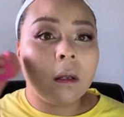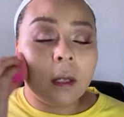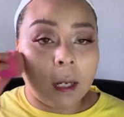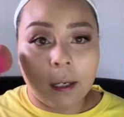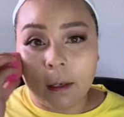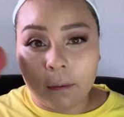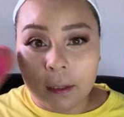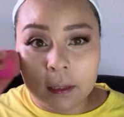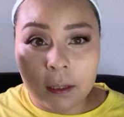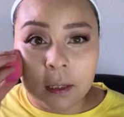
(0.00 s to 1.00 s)
Okay, now
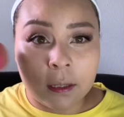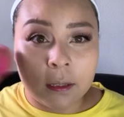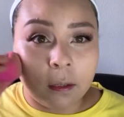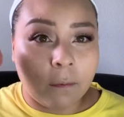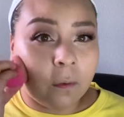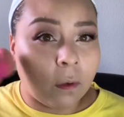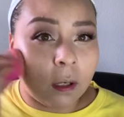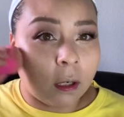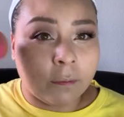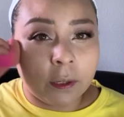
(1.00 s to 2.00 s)
this is full
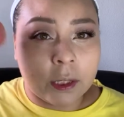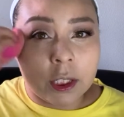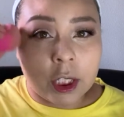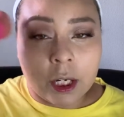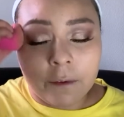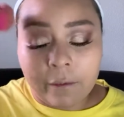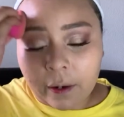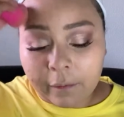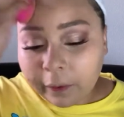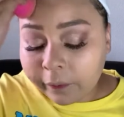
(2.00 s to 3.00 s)
coverage if
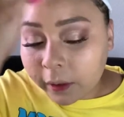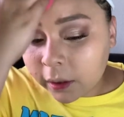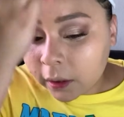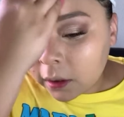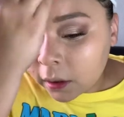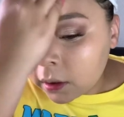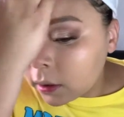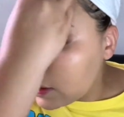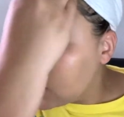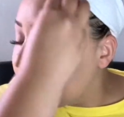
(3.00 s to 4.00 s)
I've ever
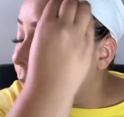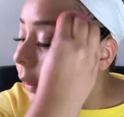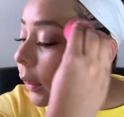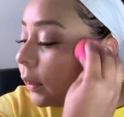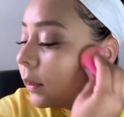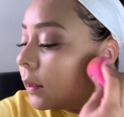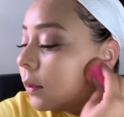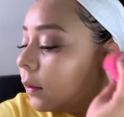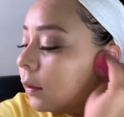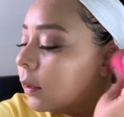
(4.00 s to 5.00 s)
seen it.
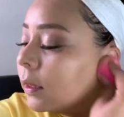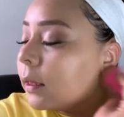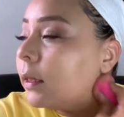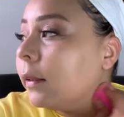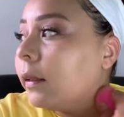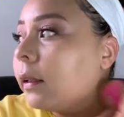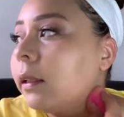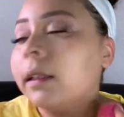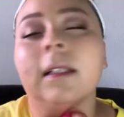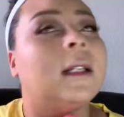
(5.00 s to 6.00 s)
This, I think
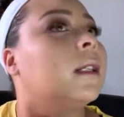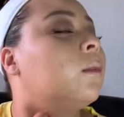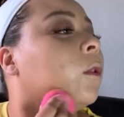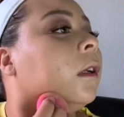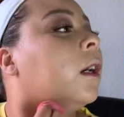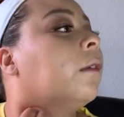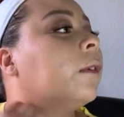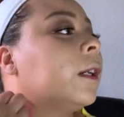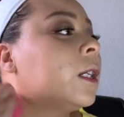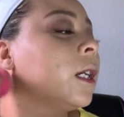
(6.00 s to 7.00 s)
that this has more
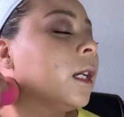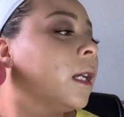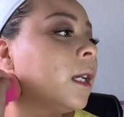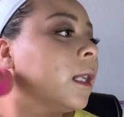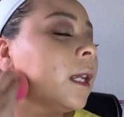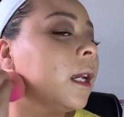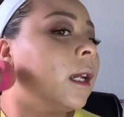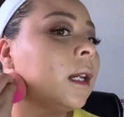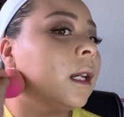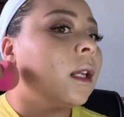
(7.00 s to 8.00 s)
coverage
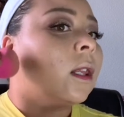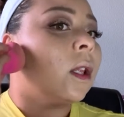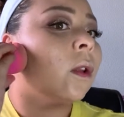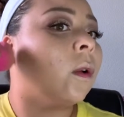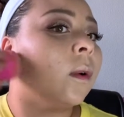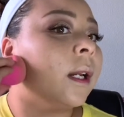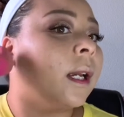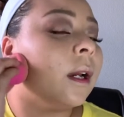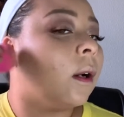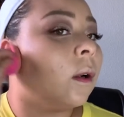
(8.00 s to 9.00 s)
than the
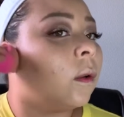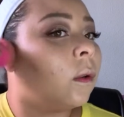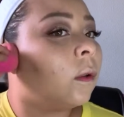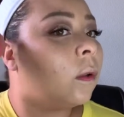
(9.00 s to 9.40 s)
L'Oreal